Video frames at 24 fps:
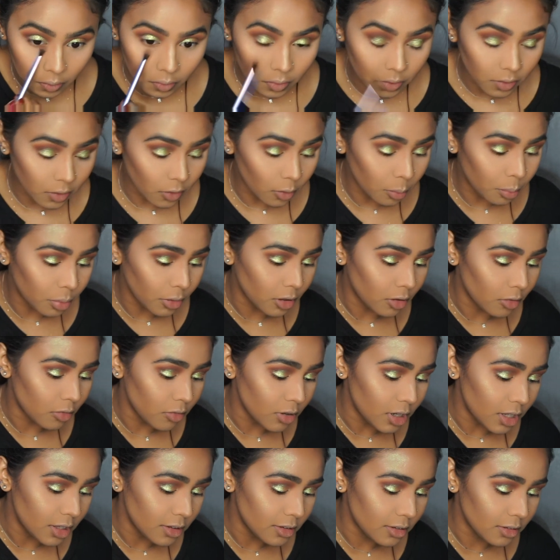the upper
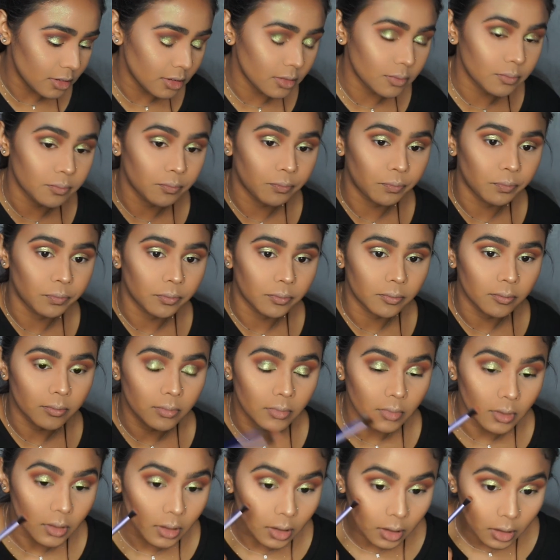crease
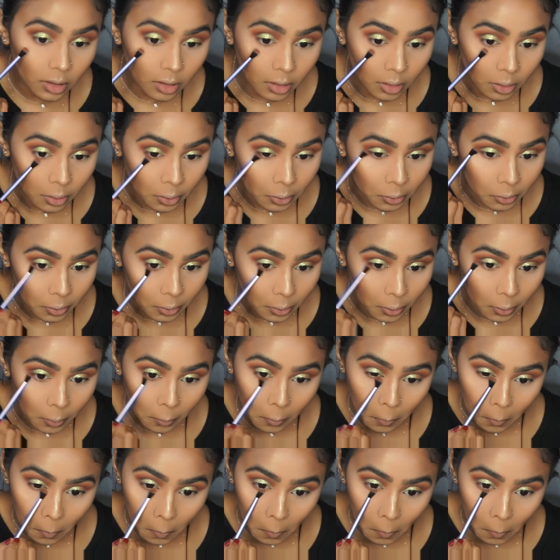eyeshadow.